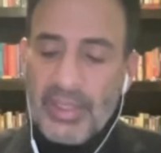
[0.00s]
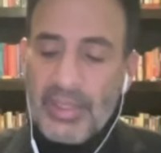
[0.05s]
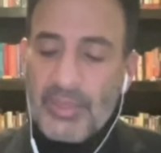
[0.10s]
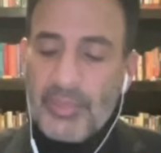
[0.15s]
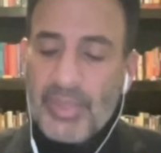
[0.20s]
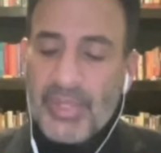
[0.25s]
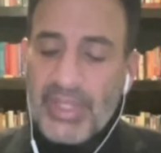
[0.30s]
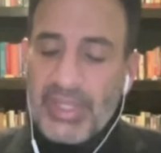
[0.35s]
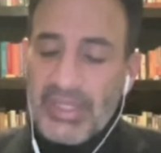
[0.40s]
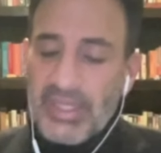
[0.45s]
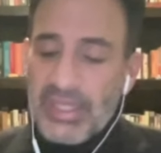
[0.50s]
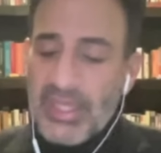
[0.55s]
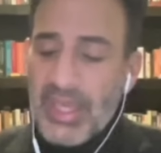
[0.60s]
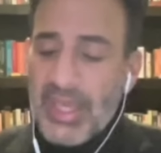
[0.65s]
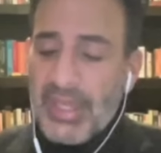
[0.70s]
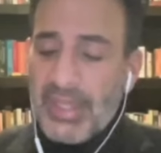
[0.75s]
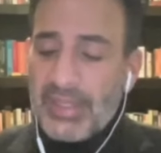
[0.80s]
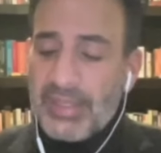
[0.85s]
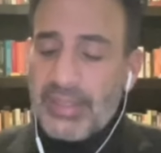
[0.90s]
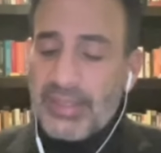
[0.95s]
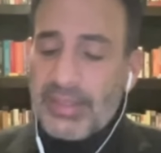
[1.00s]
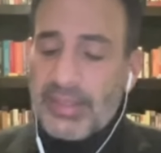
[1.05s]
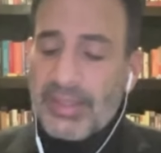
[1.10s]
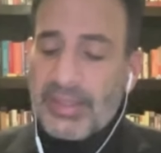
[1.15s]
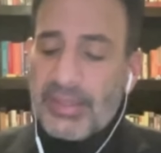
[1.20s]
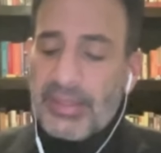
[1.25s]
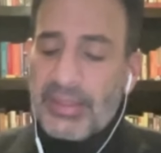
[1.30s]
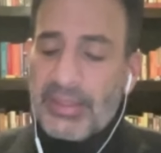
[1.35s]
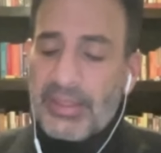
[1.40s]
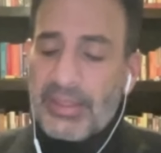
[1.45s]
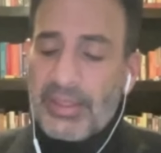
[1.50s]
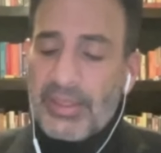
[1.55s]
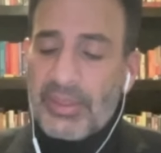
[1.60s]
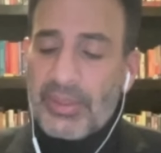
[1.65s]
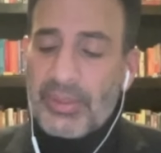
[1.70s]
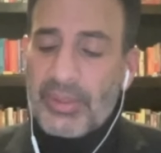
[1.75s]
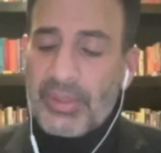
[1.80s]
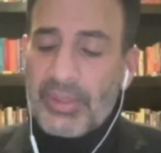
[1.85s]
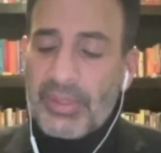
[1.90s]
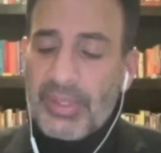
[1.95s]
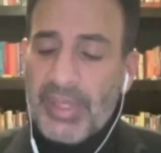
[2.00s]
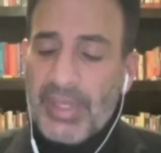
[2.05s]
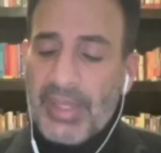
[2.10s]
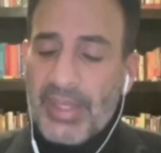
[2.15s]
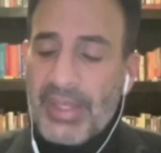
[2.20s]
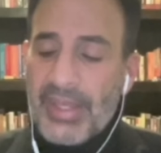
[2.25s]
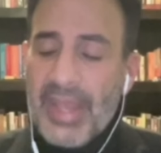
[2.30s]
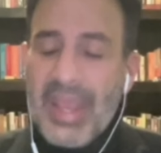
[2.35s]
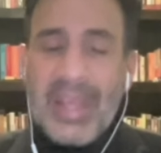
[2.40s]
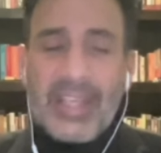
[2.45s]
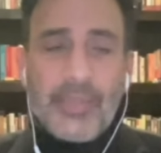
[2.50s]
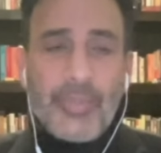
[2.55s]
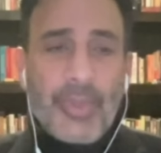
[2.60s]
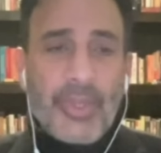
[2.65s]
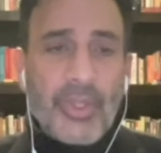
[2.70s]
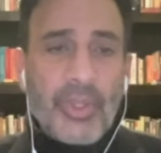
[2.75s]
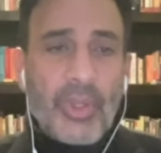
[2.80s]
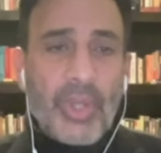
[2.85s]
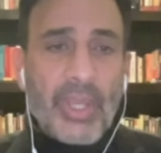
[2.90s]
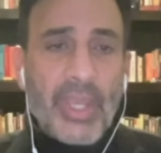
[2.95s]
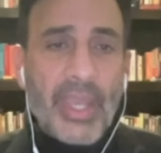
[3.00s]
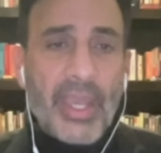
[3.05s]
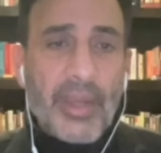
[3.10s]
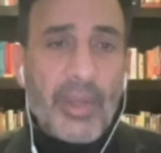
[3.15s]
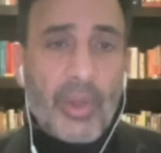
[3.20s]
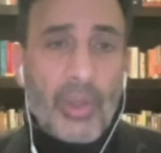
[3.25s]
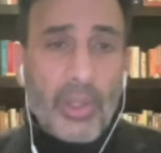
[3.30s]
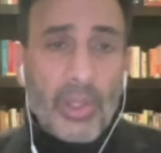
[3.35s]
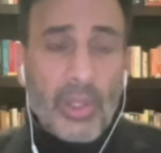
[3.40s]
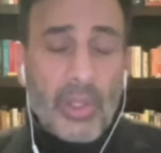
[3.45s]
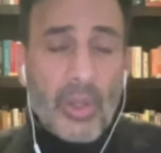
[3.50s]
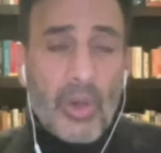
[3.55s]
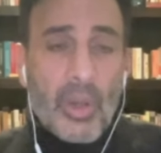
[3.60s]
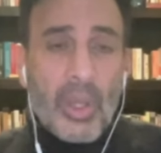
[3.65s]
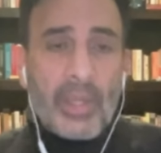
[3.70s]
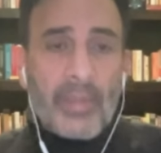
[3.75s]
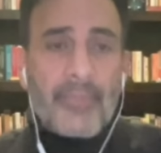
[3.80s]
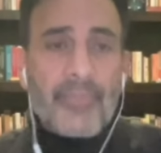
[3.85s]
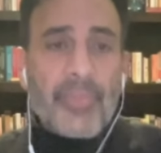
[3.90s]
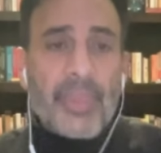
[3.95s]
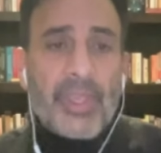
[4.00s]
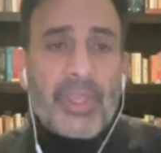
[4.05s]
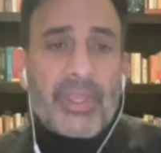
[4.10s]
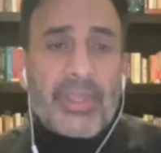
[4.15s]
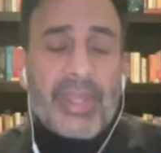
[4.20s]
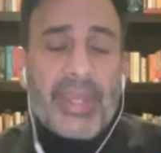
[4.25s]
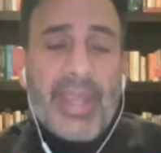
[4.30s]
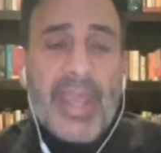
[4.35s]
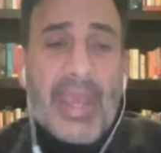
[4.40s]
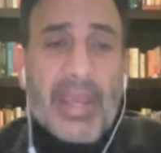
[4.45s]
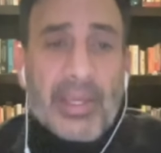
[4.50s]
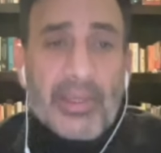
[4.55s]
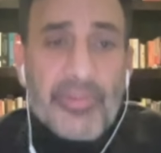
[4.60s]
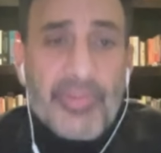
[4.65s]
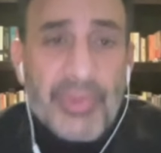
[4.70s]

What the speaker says: But in the end, you know, it has been going on all along. They have